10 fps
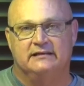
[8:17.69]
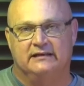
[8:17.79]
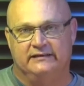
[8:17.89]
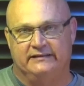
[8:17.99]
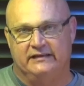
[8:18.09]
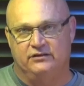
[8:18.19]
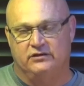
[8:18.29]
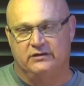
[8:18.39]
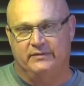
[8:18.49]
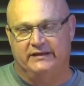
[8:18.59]
And again, you
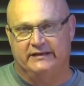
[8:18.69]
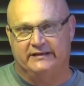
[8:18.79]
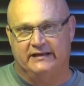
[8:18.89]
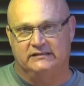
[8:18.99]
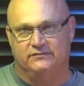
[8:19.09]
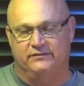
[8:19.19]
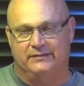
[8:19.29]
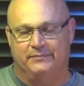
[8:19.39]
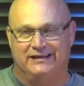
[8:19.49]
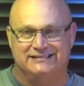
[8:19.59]
can make a case for
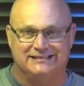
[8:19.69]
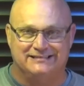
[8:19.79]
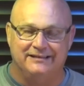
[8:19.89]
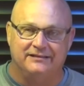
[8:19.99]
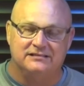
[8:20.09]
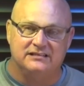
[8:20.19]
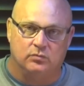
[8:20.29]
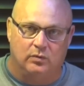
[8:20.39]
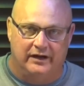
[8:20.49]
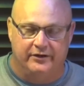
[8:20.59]
that. But as I said, this is
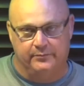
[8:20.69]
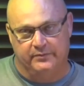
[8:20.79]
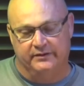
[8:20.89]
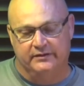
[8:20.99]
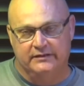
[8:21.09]
wide open.